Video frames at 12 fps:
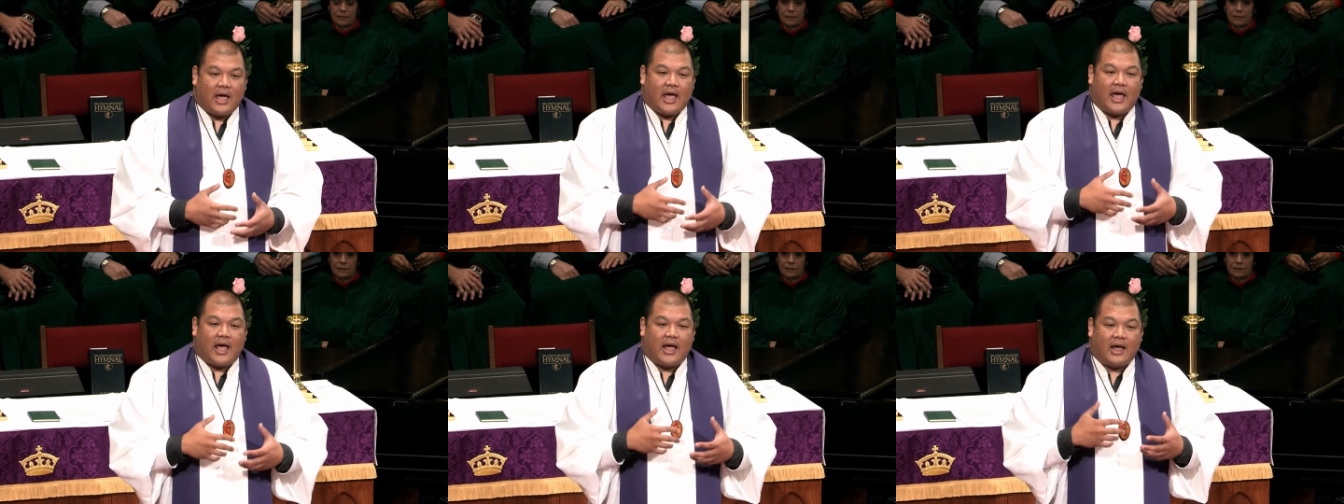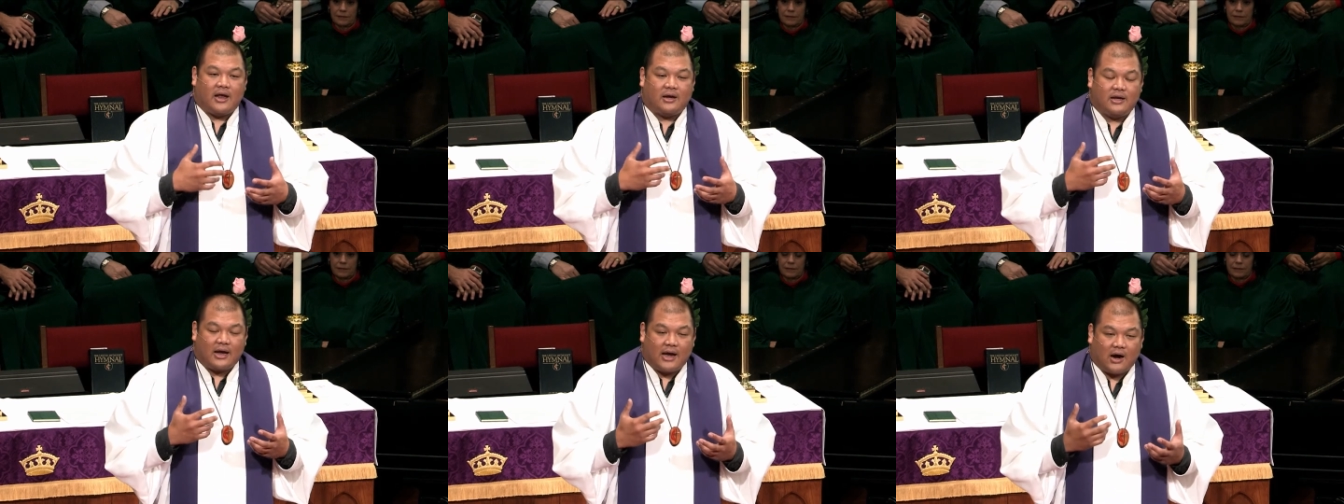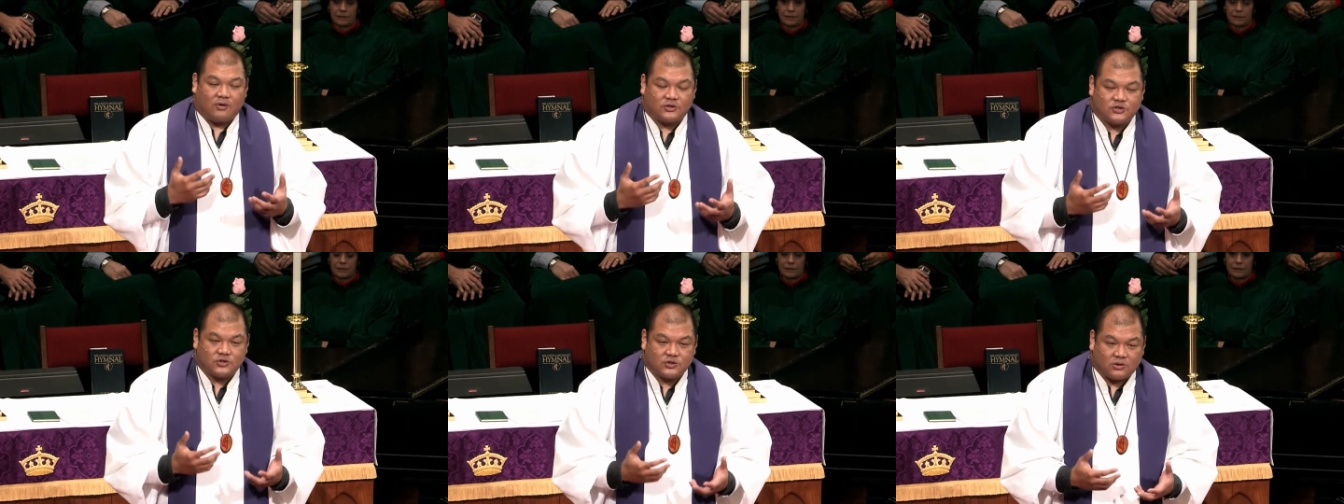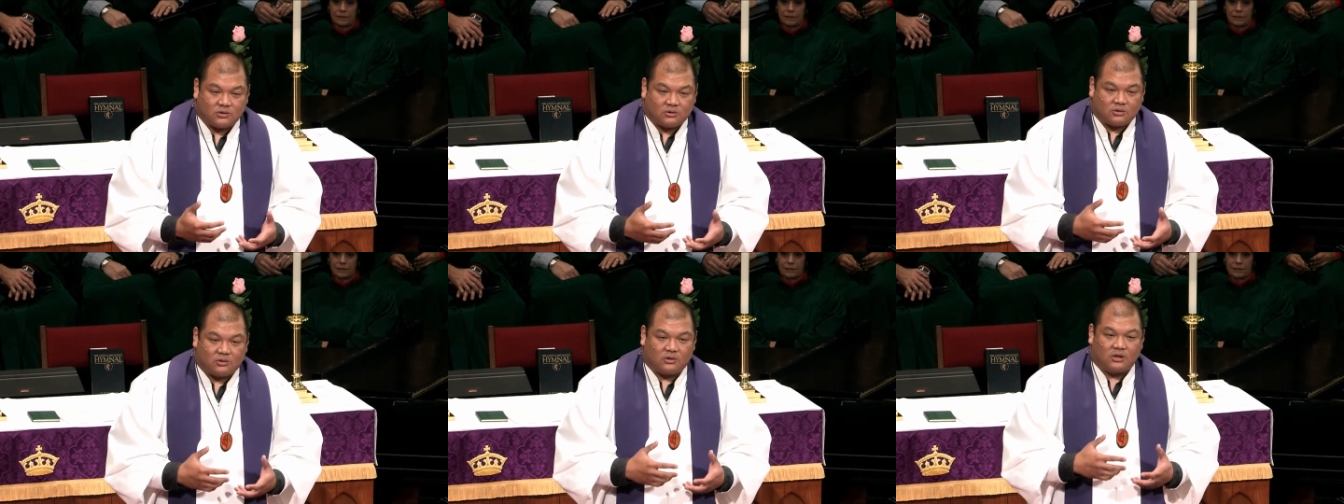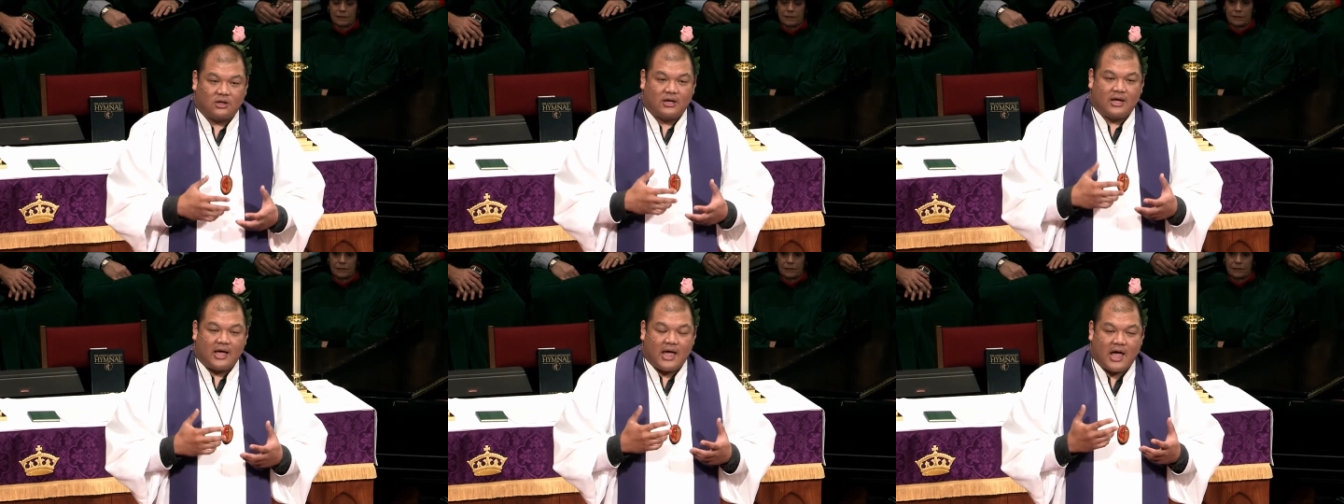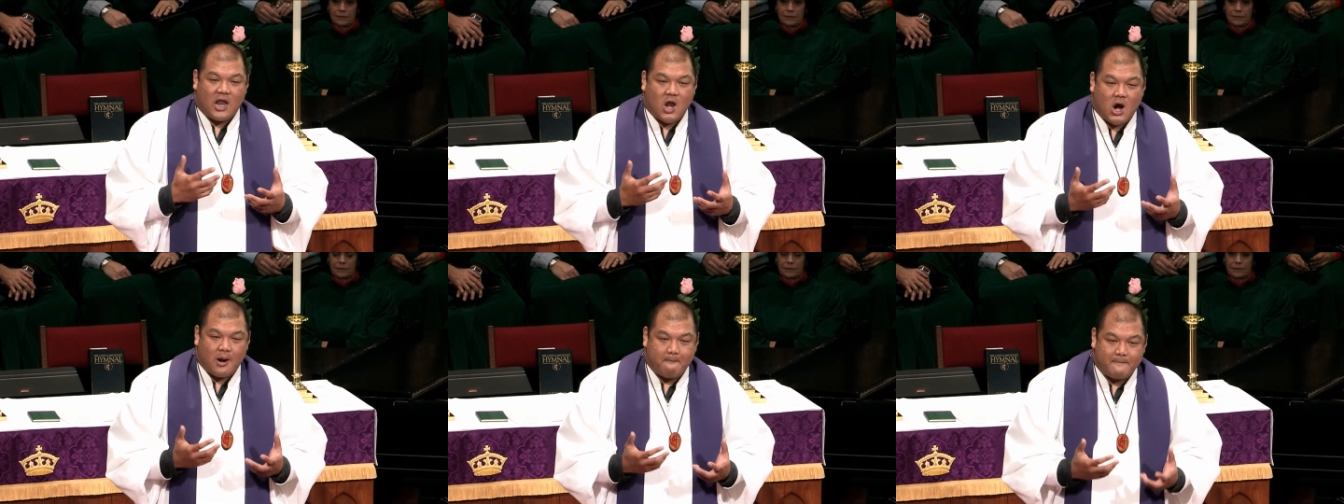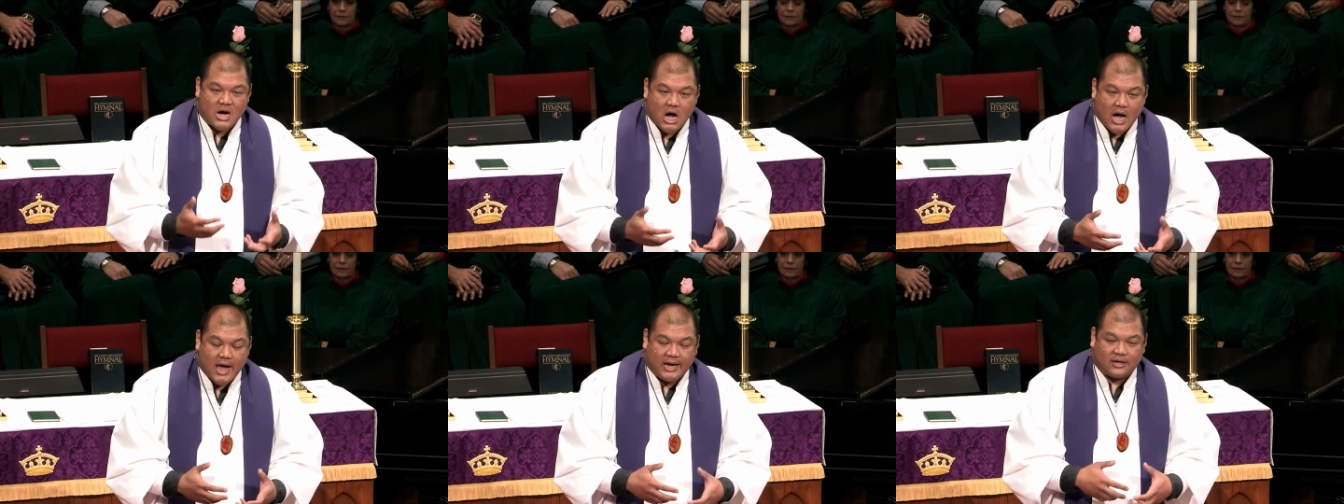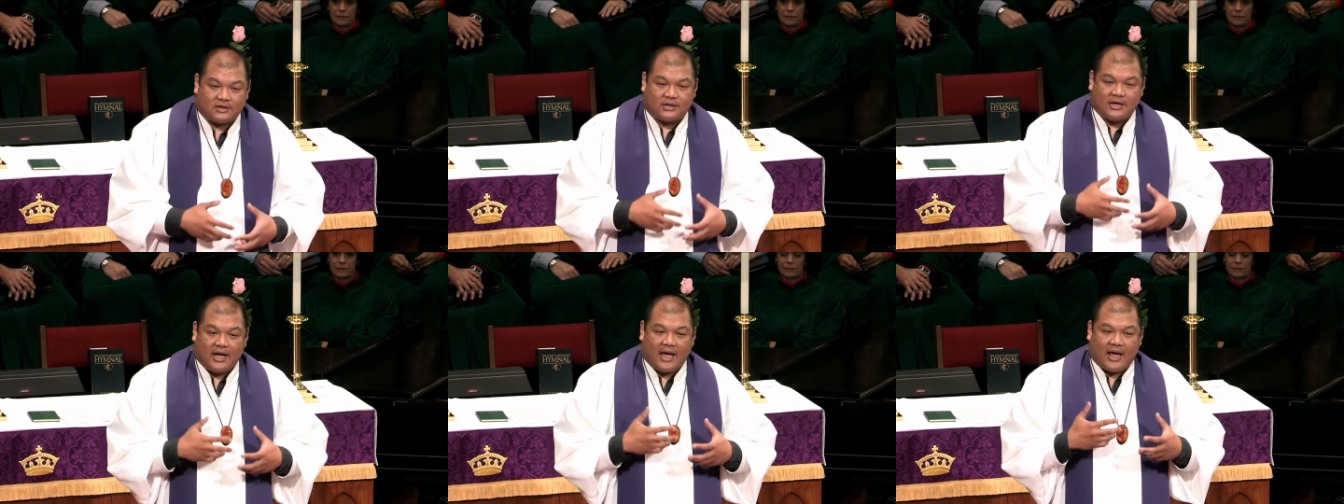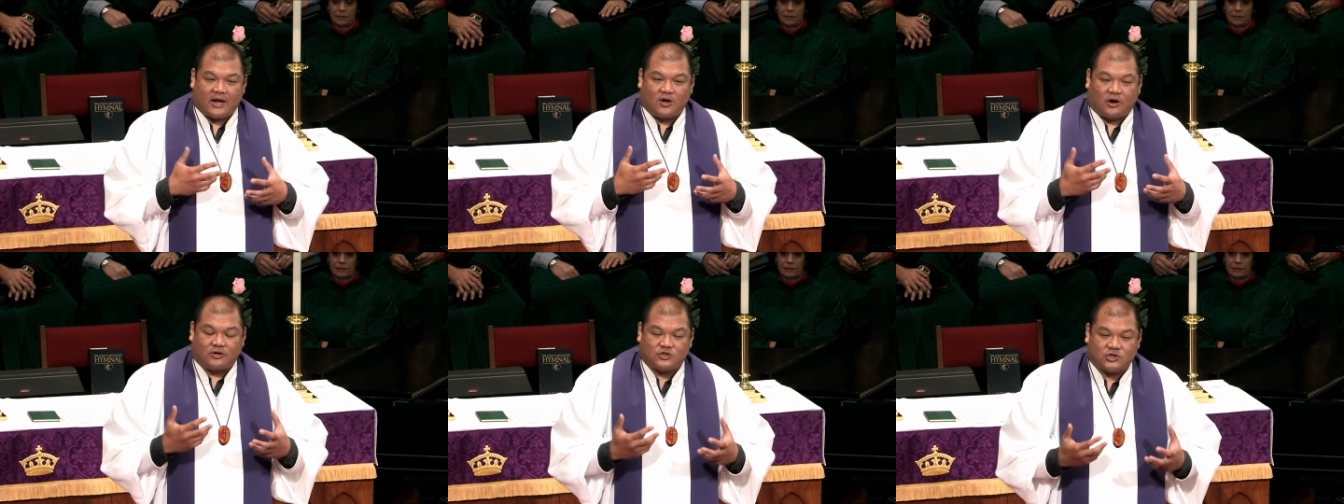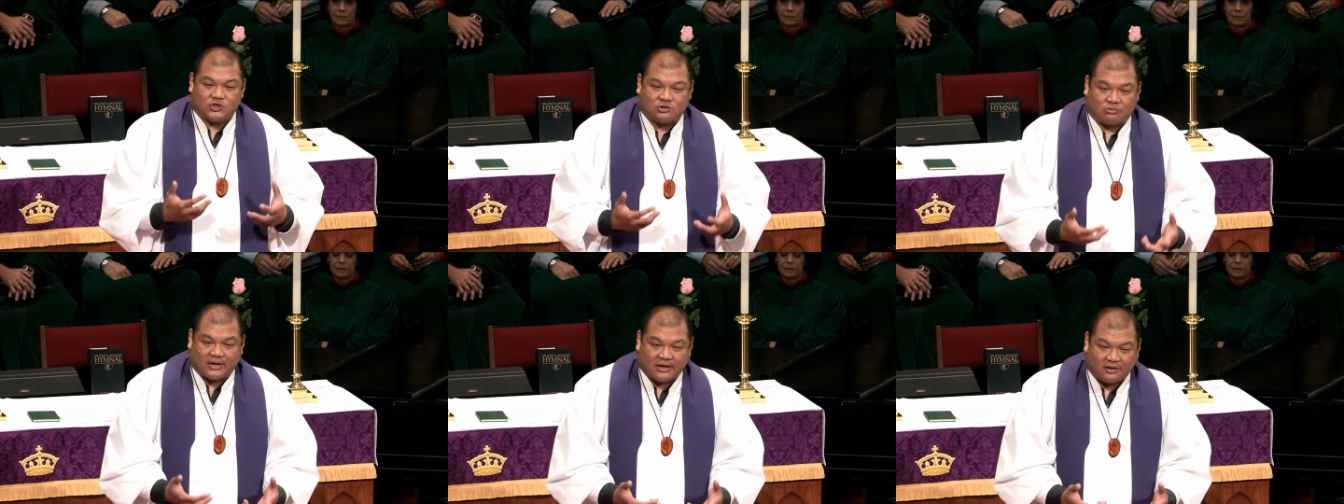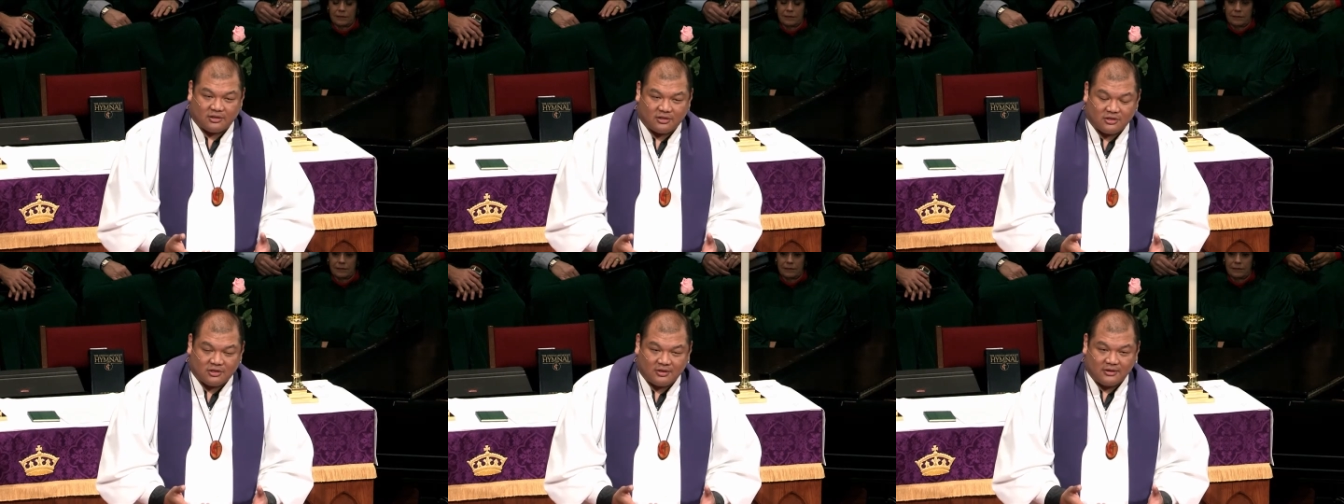and our soul and our mind and our strength.